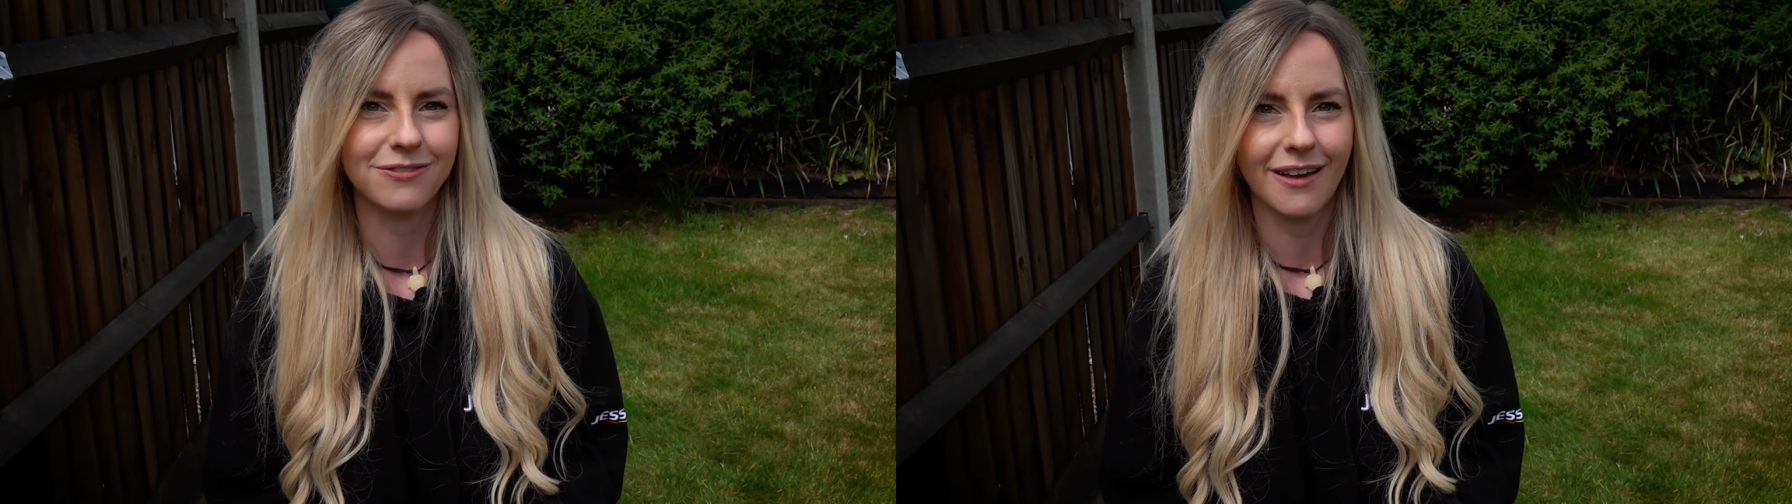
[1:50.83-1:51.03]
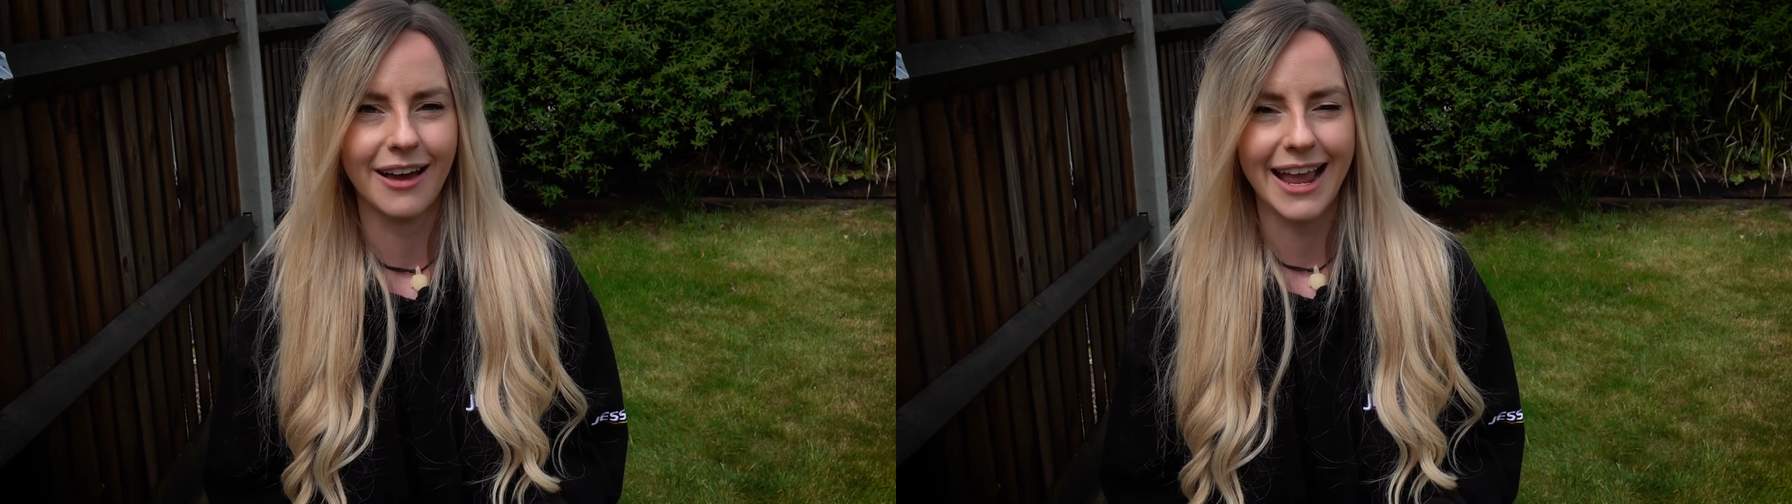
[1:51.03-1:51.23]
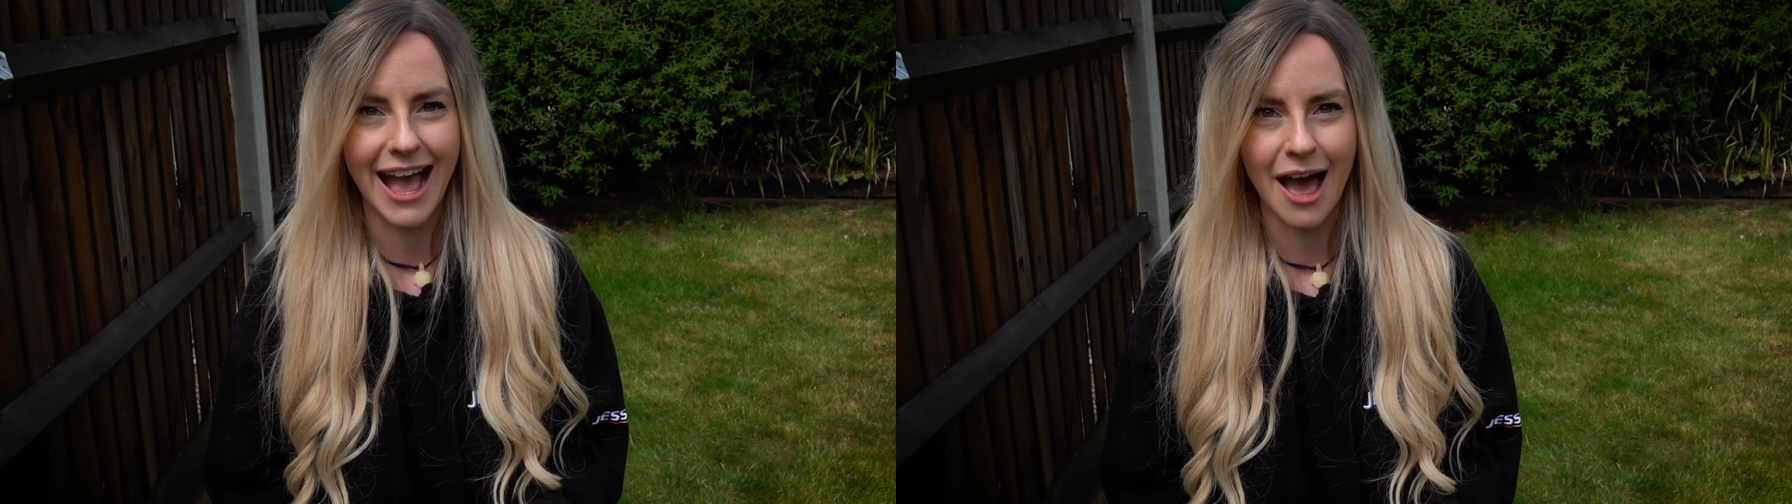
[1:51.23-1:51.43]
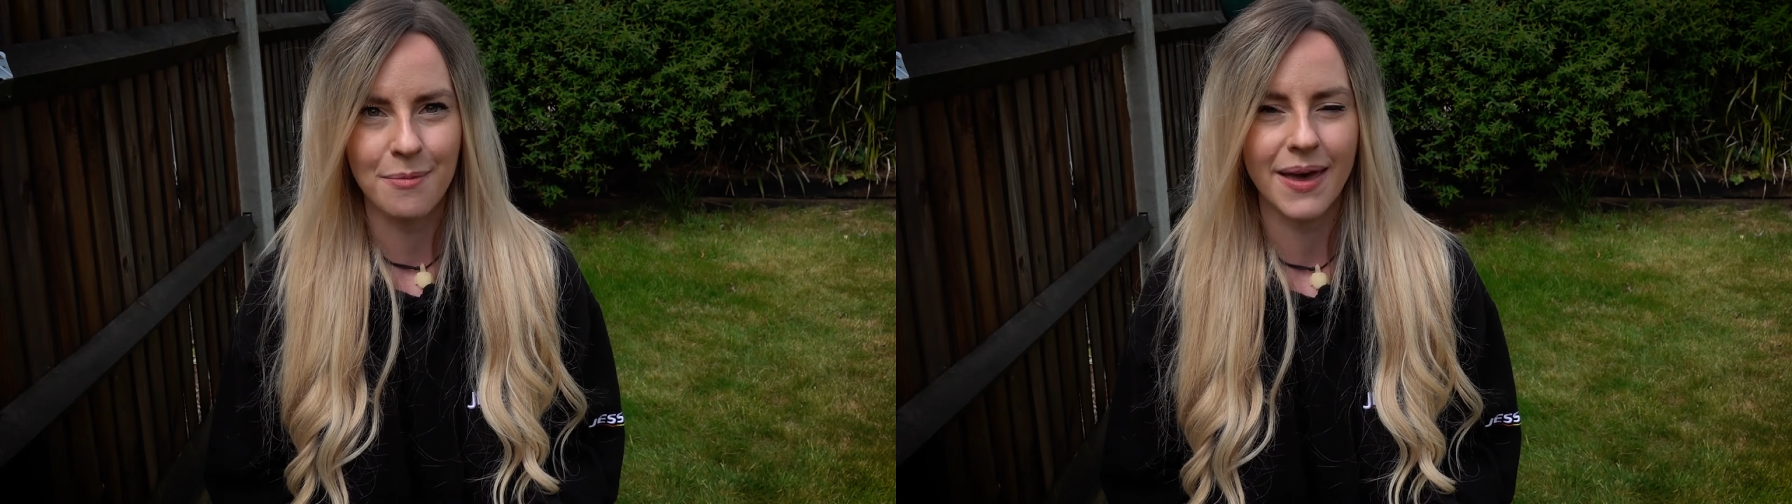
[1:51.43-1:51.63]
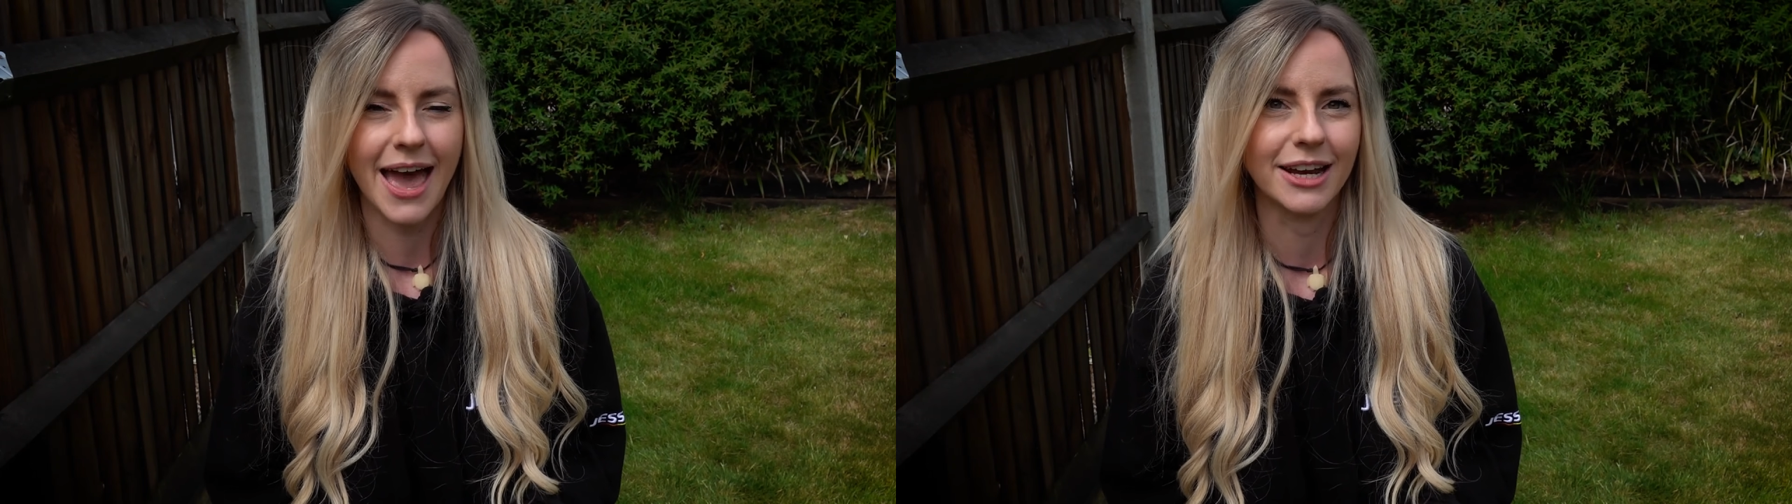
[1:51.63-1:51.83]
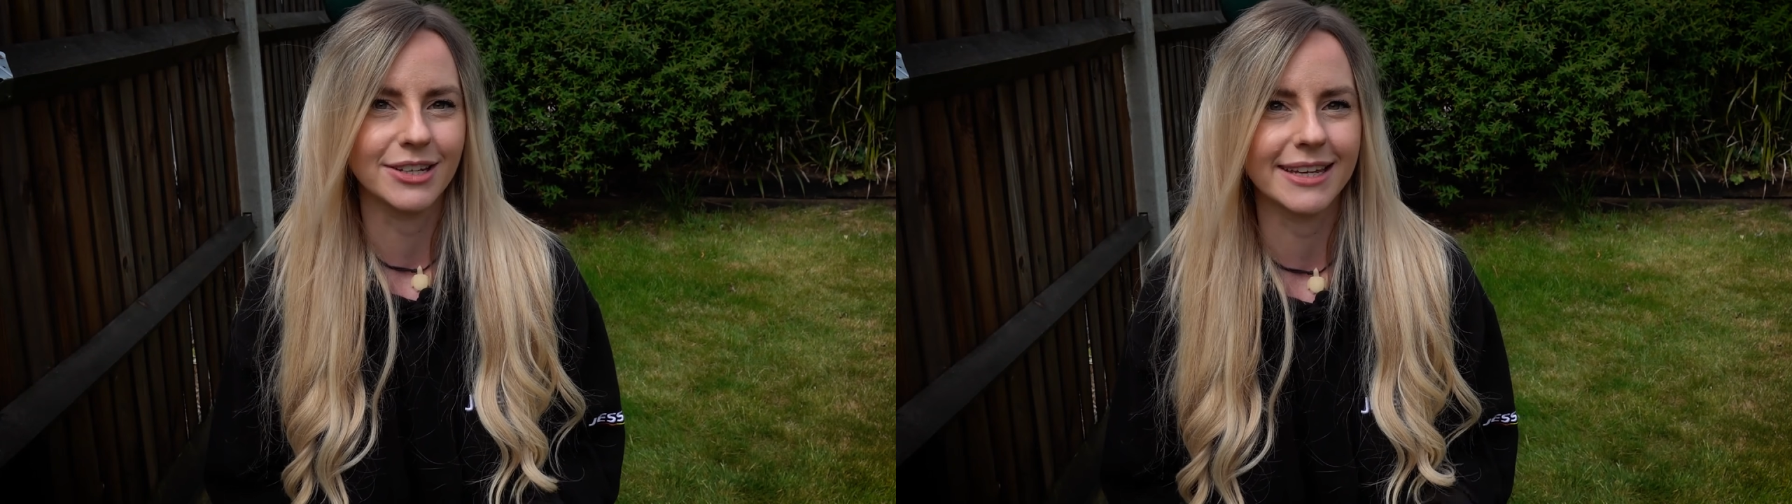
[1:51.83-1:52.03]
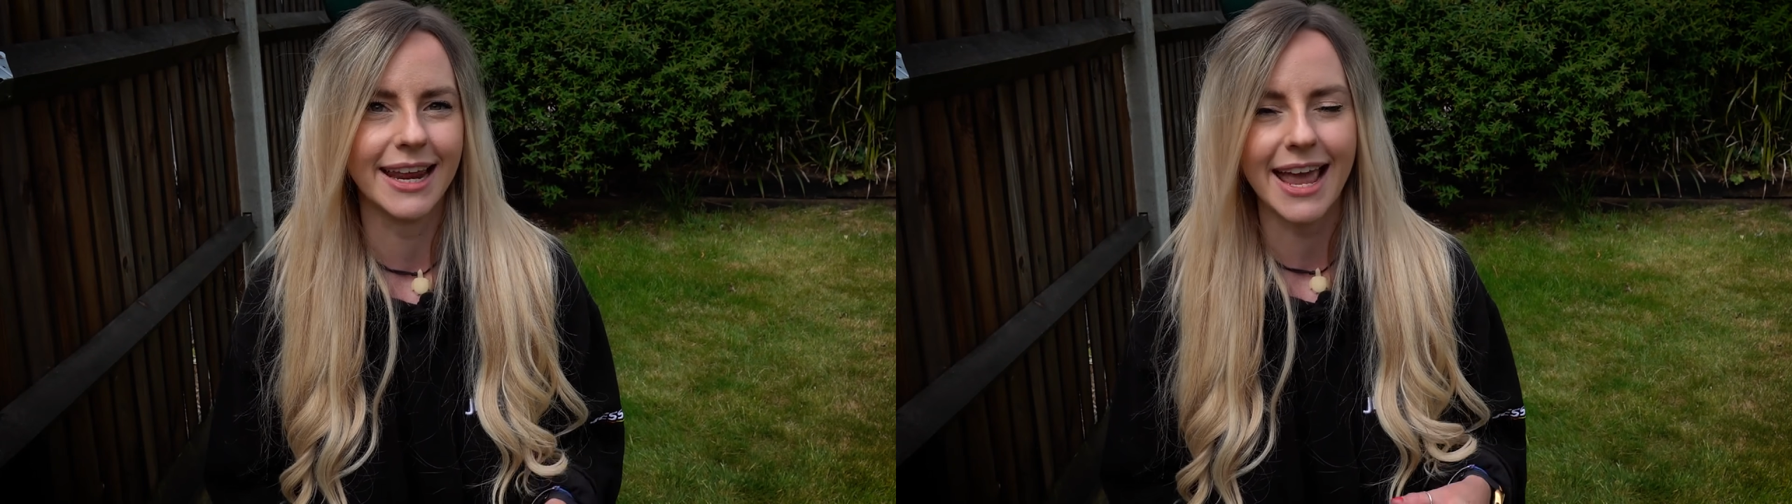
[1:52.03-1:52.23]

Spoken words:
Fly app and you can